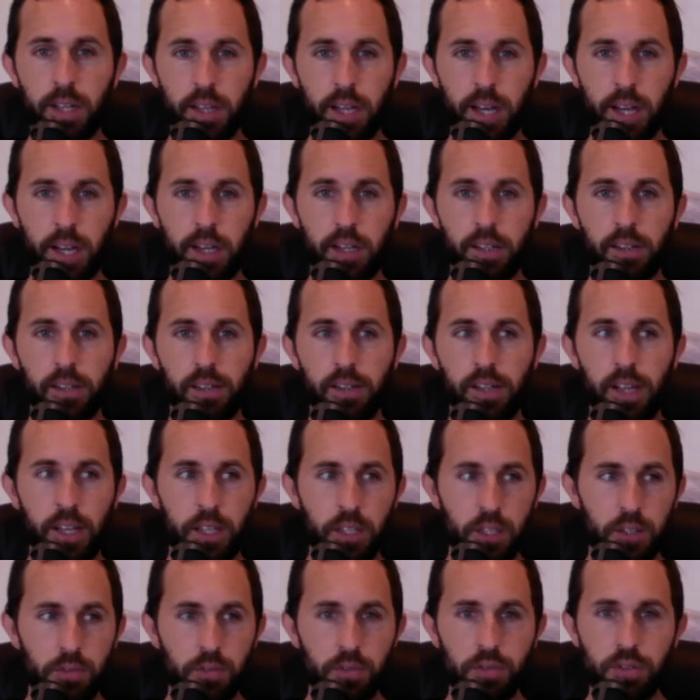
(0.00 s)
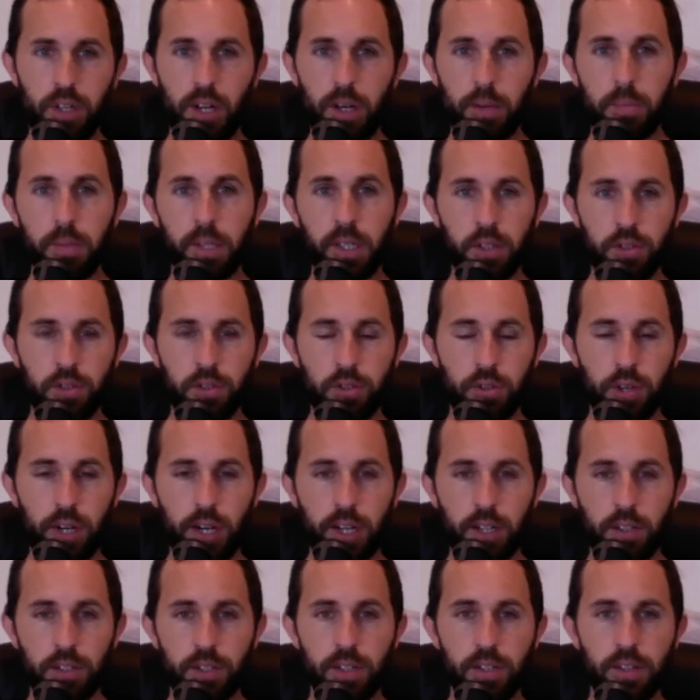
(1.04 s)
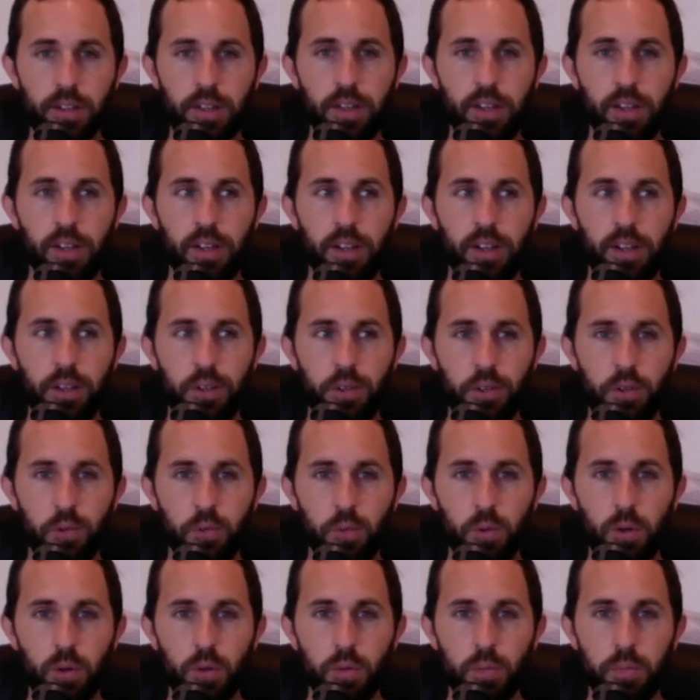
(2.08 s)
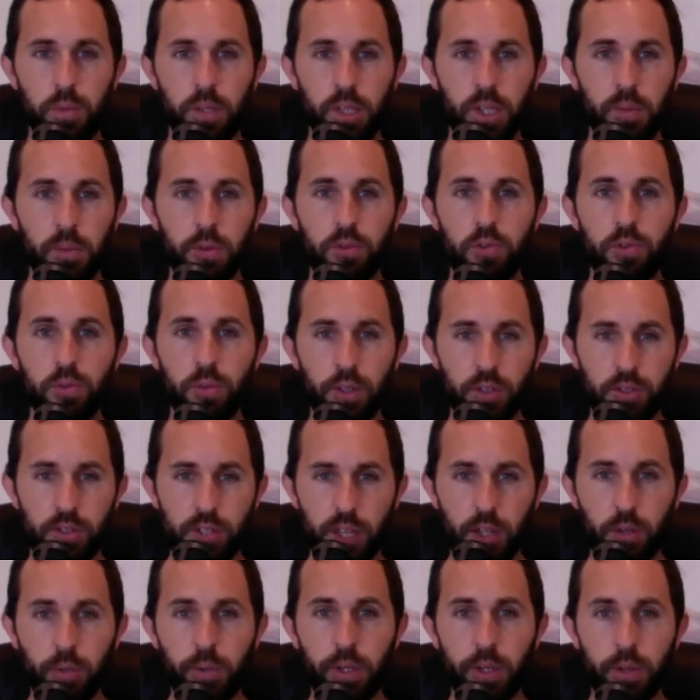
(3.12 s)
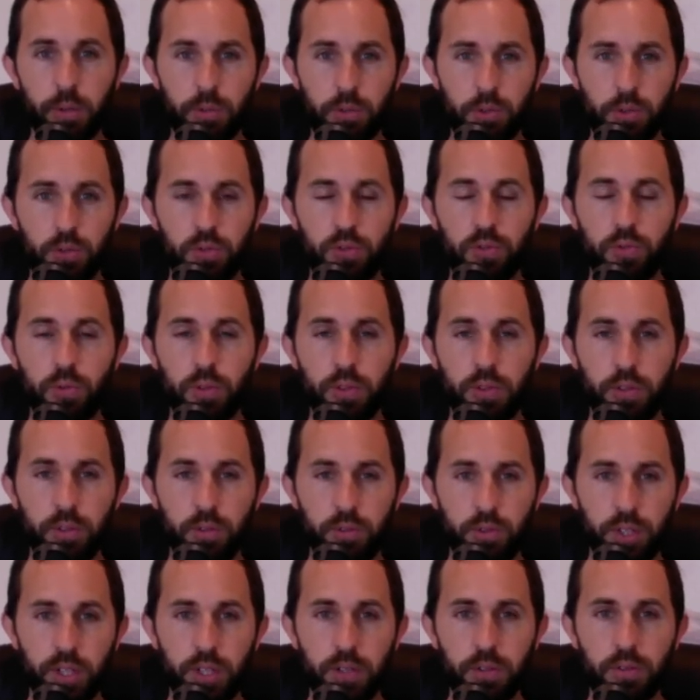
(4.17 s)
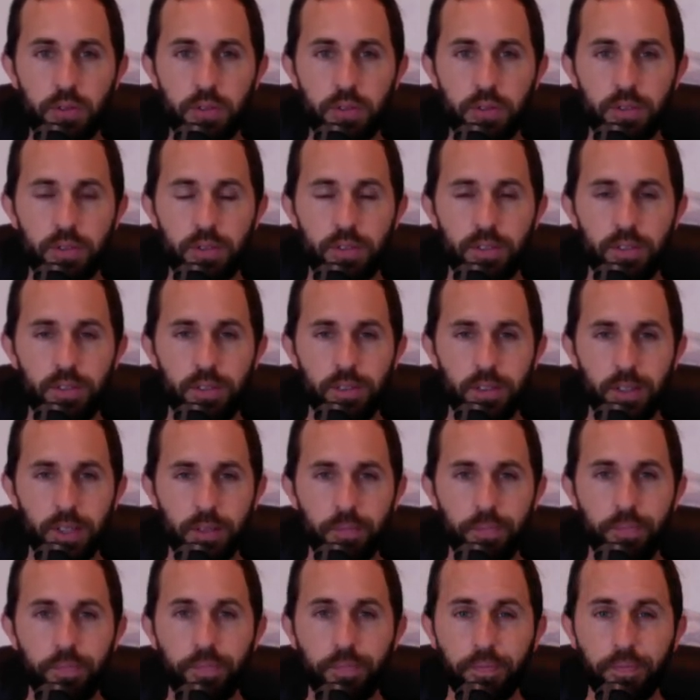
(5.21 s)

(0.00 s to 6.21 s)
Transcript: that and you stop being distracted, you will be able to accelerate your results with your sales, right?